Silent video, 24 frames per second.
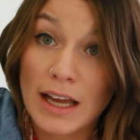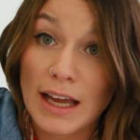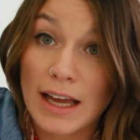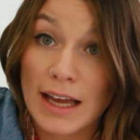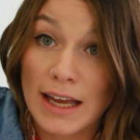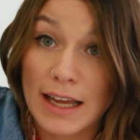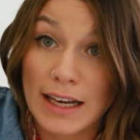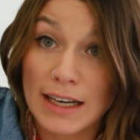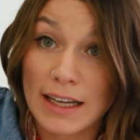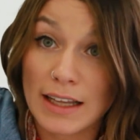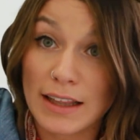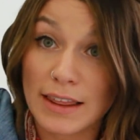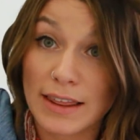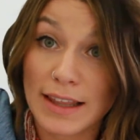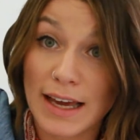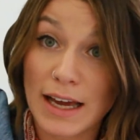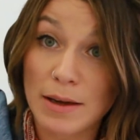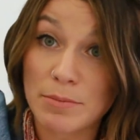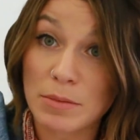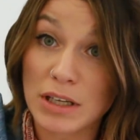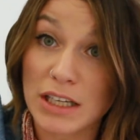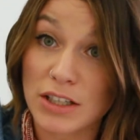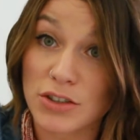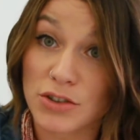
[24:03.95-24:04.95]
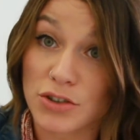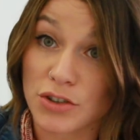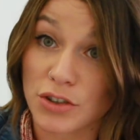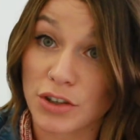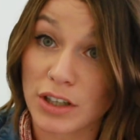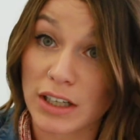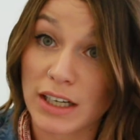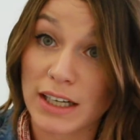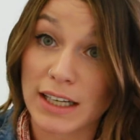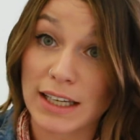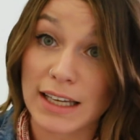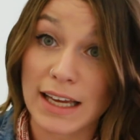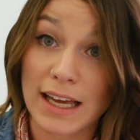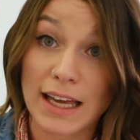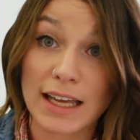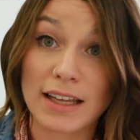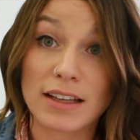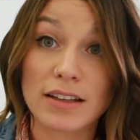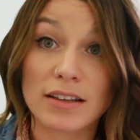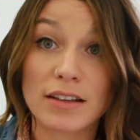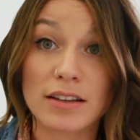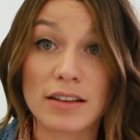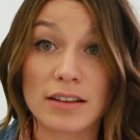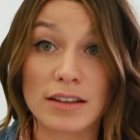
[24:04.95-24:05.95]
And that means you're gonna
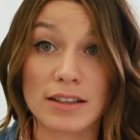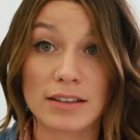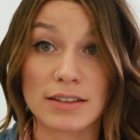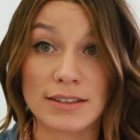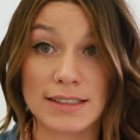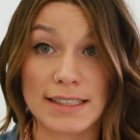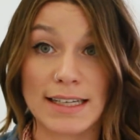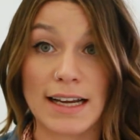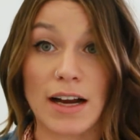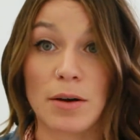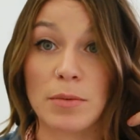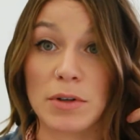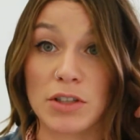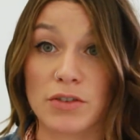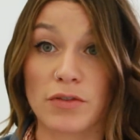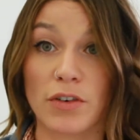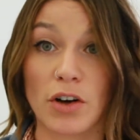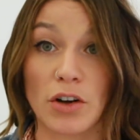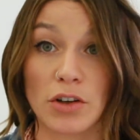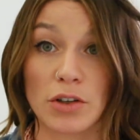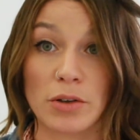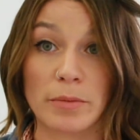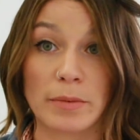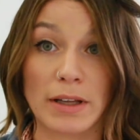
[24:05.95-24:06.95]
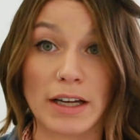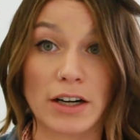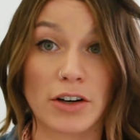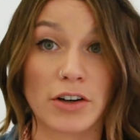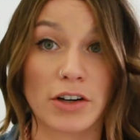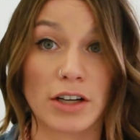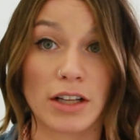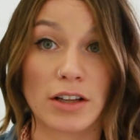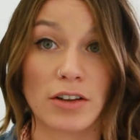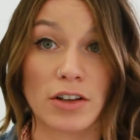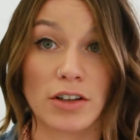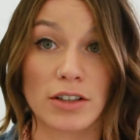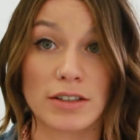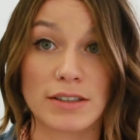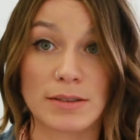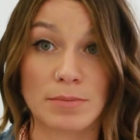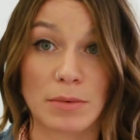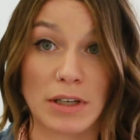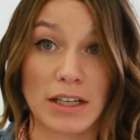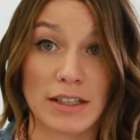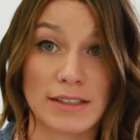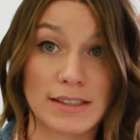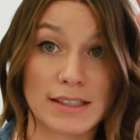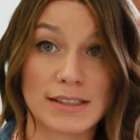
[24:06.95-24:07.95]
get, see how much volume that already looks?
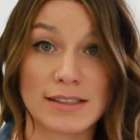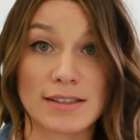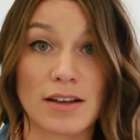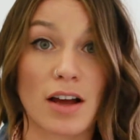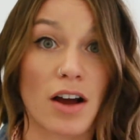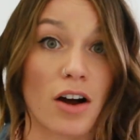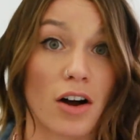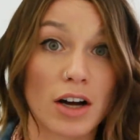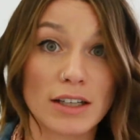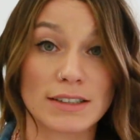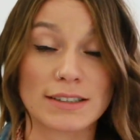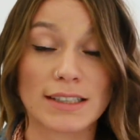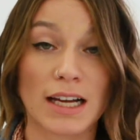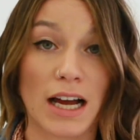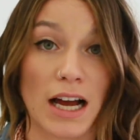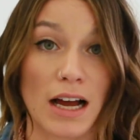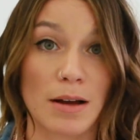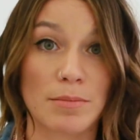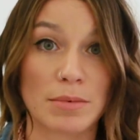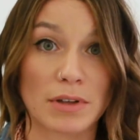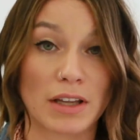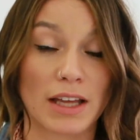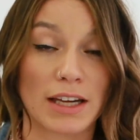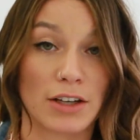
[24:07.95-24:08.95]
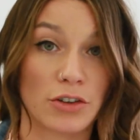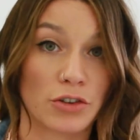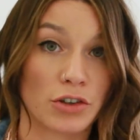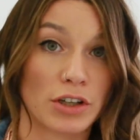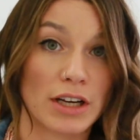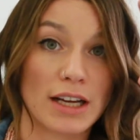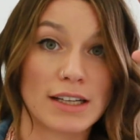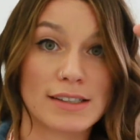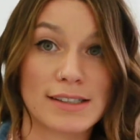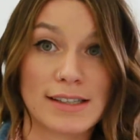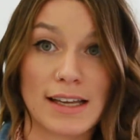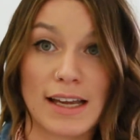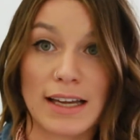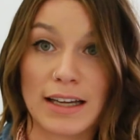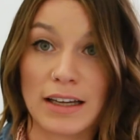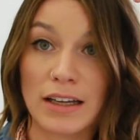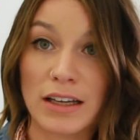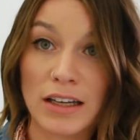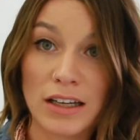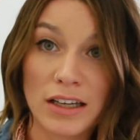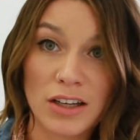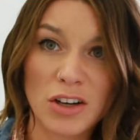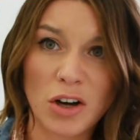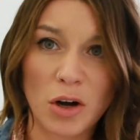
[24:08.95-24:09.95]
Because it's on top, it like creates like
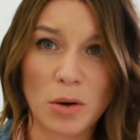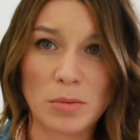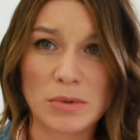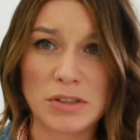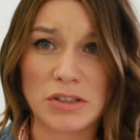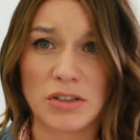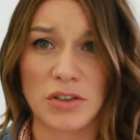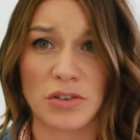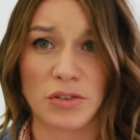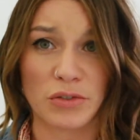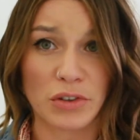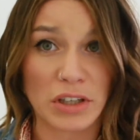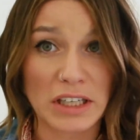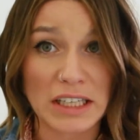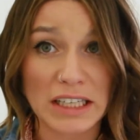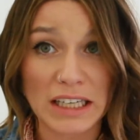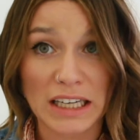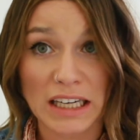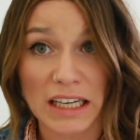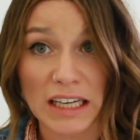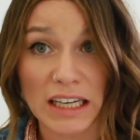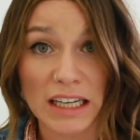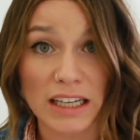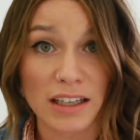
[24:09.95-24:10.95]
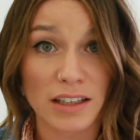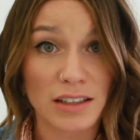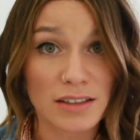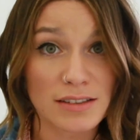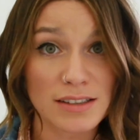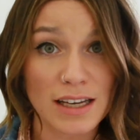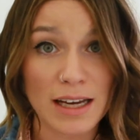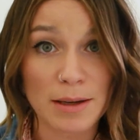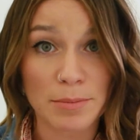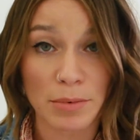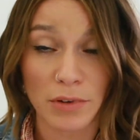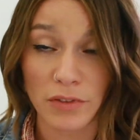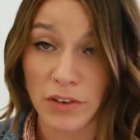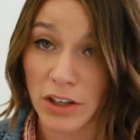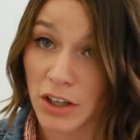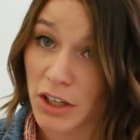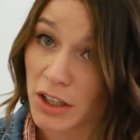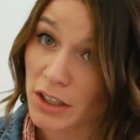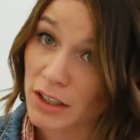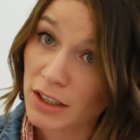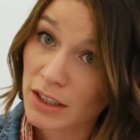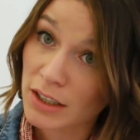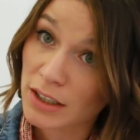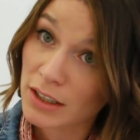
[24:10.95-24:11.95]
almost 3D type of
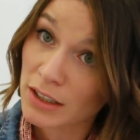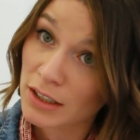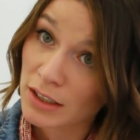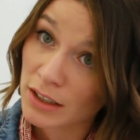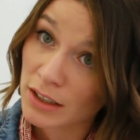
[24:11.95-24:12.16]
look.